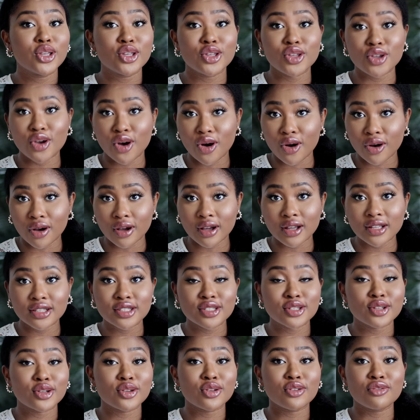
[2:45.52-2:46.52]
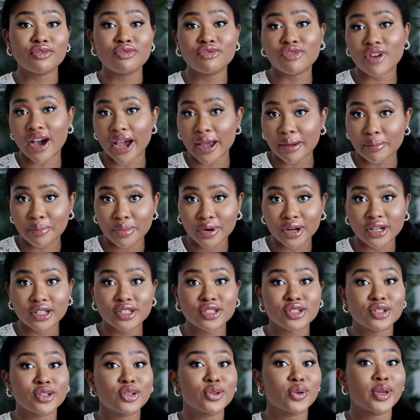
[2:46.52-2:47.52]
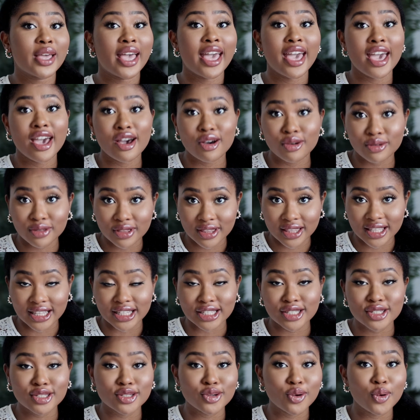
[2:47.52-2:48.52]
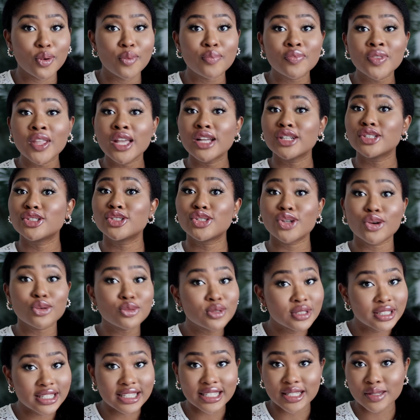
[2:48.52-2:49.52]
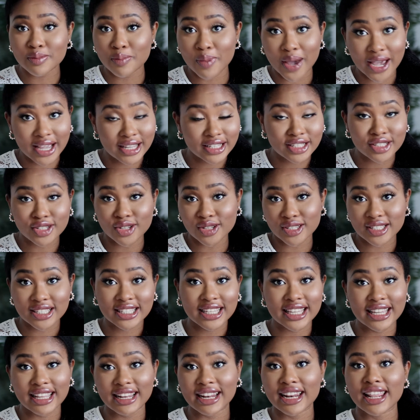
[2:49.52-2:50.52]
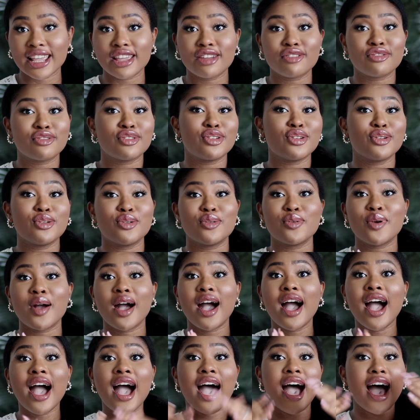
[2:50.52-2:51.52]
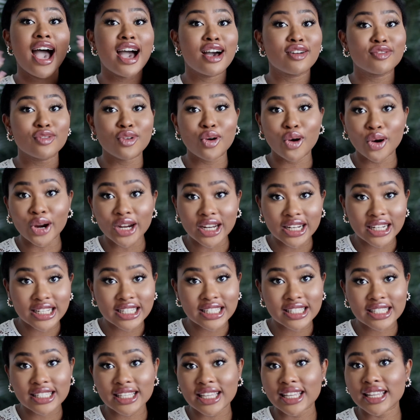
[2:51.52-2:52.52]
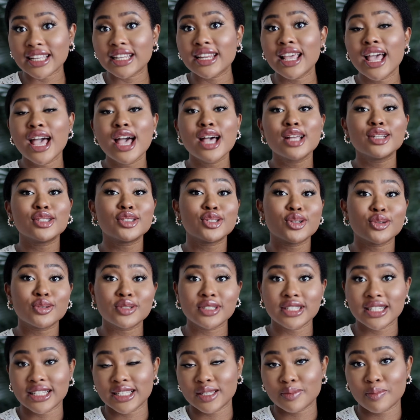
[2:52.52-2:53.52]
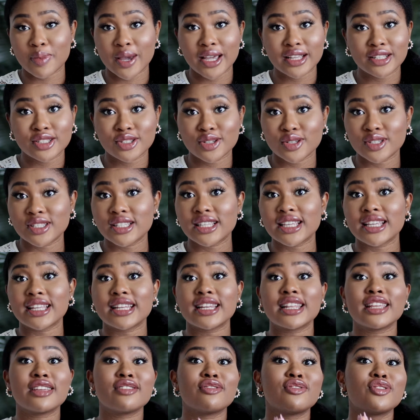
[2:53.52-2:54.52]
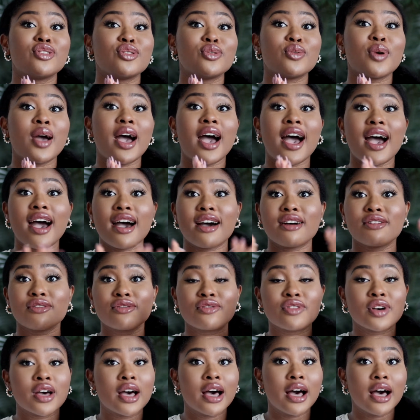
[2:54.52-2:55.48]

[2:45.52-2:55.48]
young, to look vibrant, to look healthy. So don't despise your skin if you have oily skin. Don't despise your skin if you have